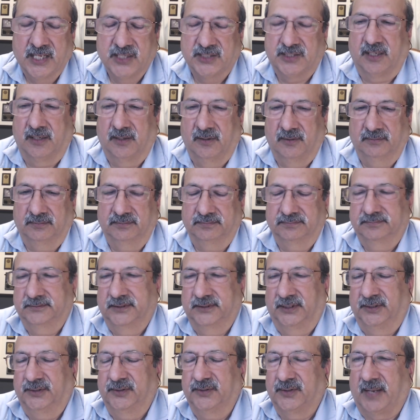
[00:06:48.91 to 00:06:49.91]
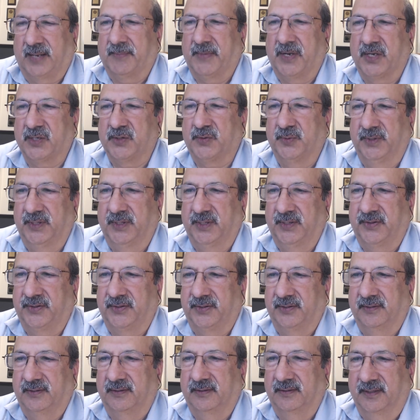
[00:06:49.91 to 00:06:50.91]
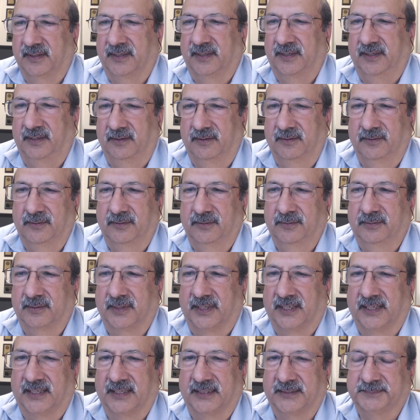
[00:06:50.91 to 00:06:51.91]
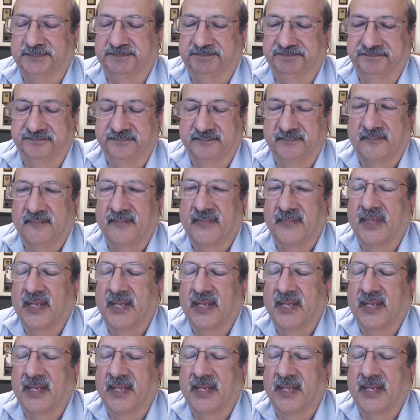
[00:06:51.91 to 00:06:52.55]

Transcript: So you, know, you come out with a new um,